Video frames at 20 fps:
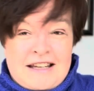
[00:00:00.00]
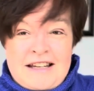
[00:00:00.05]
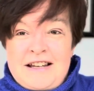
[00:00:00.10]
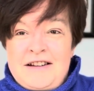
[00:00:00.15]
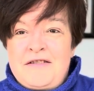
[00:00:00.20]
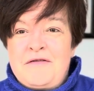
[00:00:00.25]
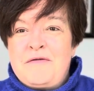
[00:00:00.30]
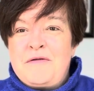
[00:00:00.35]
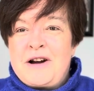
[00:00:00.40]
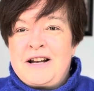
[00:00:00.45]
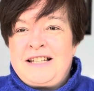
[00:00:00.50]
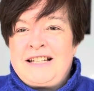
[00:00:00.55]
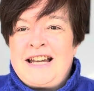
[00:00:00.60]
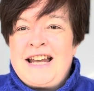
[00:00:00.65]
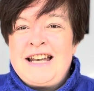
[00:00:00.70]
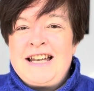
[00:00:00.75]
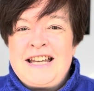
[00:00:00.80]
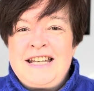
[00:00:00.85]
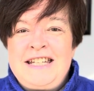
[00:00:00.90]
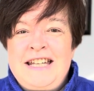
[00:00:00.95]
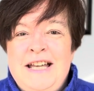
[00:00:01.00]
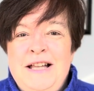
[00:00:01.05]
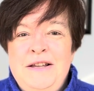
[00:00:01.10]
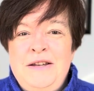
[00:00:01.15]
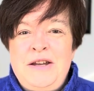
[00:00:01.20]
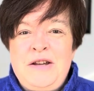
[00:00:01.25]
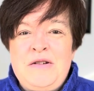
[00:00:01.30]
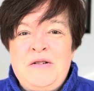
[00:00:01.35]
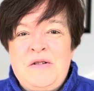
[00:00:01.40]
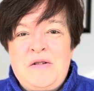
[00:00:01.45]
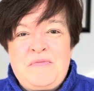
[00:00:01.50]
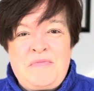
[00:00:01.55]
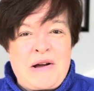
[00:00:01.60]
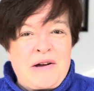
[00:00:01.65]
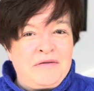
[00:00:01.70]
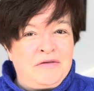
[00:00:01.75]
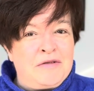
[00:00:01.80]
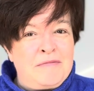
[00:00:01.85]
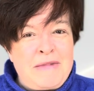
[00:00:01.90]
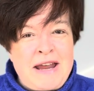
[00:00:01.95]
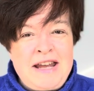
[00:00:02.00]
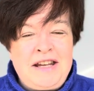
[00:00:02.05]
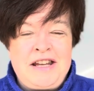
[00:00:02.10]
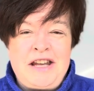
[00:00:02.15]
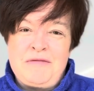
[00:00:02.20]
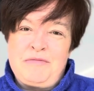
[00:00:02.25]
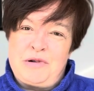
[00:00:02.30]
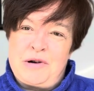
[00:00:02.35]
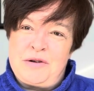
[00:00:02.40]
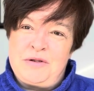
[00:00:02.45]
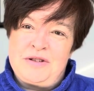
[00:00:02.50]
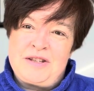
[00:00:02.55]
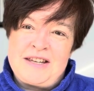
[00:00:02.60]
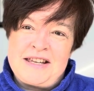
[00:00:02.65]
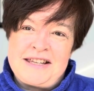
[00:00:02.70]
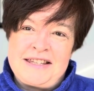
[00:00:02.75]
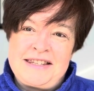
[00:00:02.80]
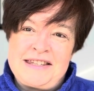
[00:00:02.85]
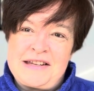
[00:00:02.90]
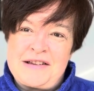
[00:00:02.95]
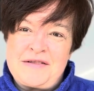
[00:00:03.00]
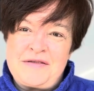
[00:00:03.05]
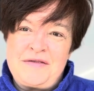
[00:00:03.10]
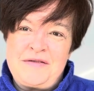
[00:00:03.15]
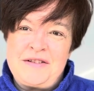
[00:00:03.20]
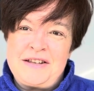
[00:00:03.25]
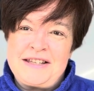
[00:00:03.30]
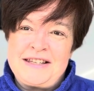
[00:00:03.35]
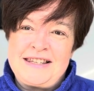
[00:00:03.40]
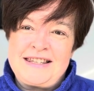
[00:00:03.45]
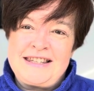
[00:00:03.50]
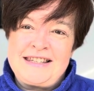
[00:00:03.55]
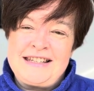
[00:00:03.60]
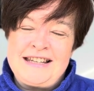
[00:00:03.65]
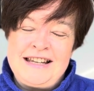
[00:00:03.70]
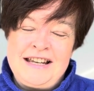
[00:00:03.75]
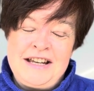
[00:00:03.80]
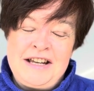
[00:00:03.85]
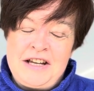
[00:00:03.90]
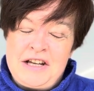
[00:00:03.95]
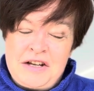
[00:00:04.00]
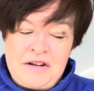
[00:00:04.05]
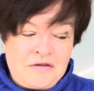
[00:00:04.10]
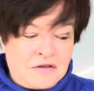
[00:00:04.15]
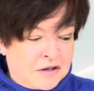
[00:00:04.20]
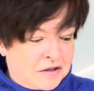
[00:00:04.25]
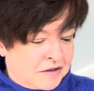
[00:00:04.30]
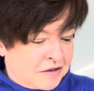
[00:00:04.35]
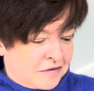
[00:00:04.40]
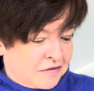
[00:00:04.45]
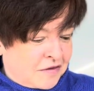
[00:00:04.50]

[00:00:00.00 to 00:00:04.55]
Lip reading: what can I tell you about the making process of this? First of